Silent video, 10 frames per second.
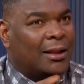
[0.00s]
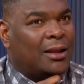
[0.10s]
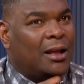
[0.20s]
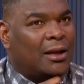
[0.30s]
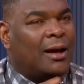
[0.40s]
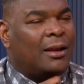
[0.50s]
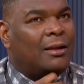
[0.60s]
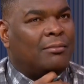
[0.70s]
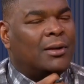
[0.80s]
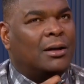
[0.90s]
I think.
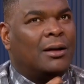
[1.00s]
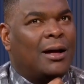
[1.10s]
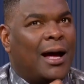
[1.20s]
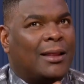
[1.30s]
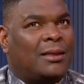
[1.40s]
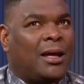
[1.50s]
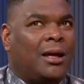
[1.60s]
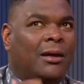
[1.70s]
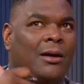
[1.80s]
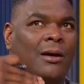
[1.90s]
It, look, I think